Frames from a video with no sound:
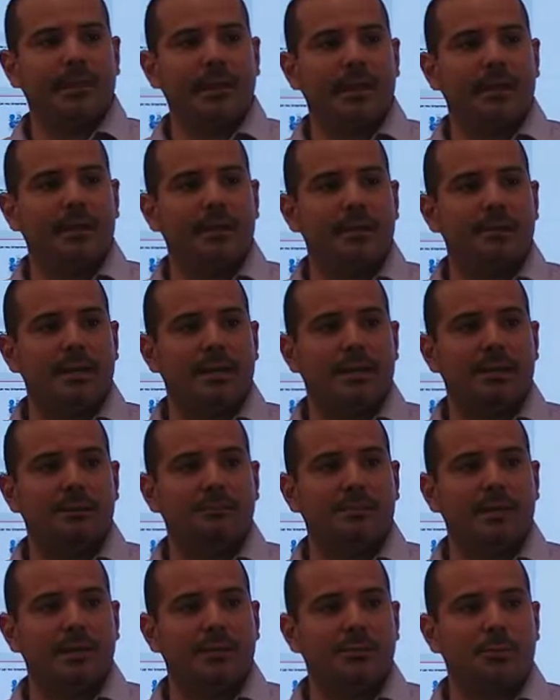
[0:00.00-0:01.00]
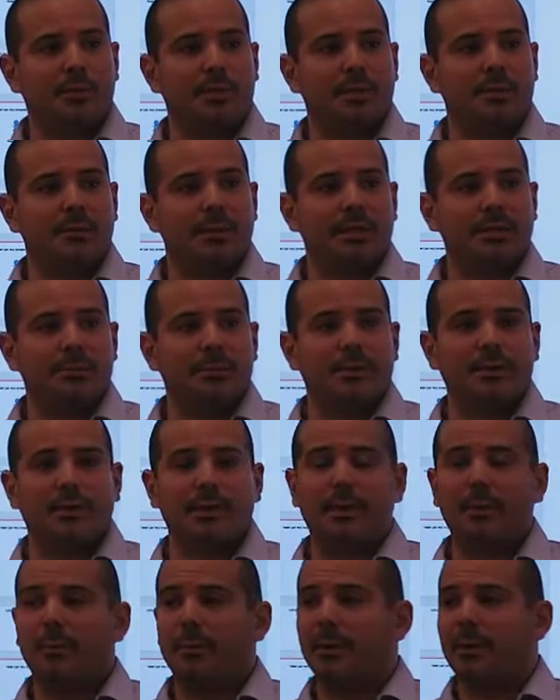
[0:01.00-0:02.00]
And that's one of the ways we can
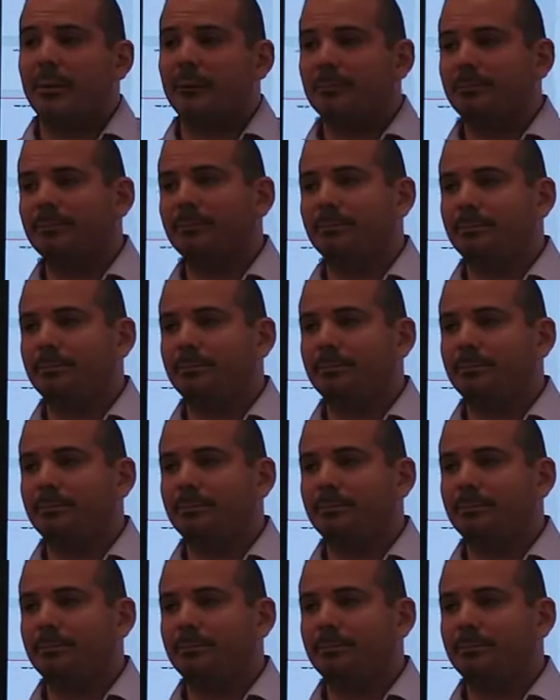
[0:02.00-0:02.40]
help them out.